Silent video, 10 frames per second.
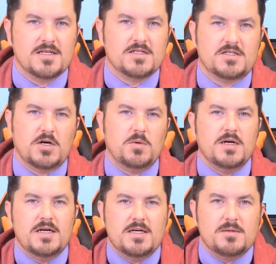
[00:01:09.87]
So
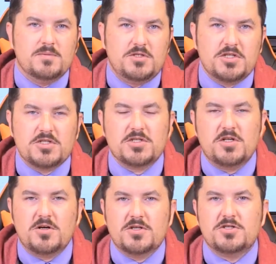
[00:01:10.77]
just as
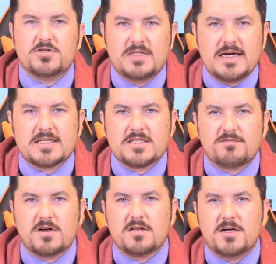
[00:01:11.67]
long as your text is
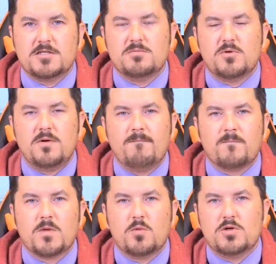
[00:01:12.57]
very legible,
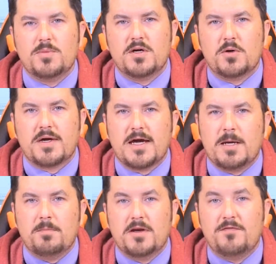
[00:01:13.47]
we'll be okay.
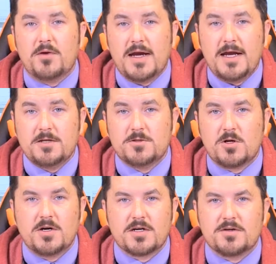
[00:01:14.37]
But if you're hand
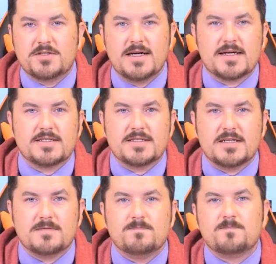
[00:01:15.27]
drawing your text in,